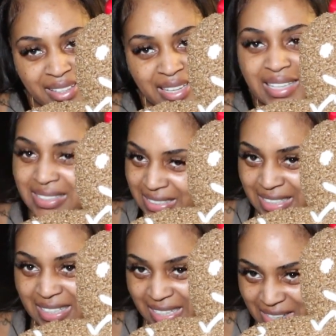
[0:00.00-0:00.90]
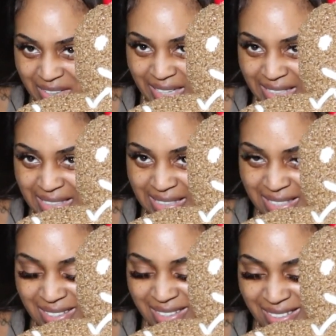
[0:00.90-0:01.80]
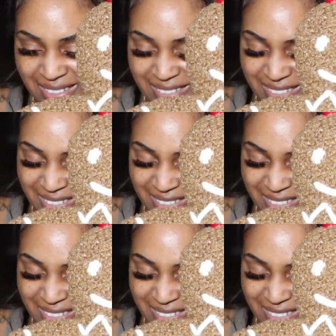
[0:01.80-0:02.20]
Isn't she the cutest?